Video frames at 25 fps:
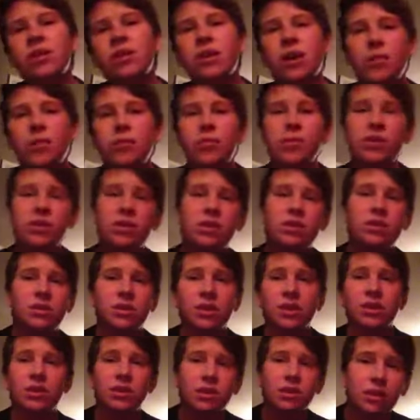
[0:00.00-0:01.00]
I've been
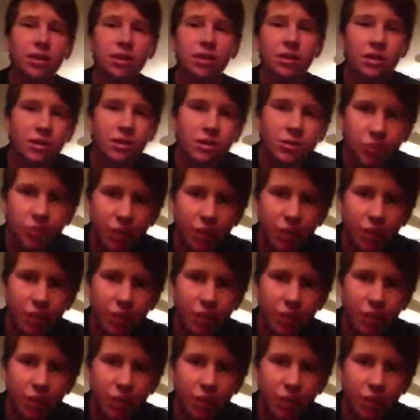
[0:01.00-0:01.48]
sitting here.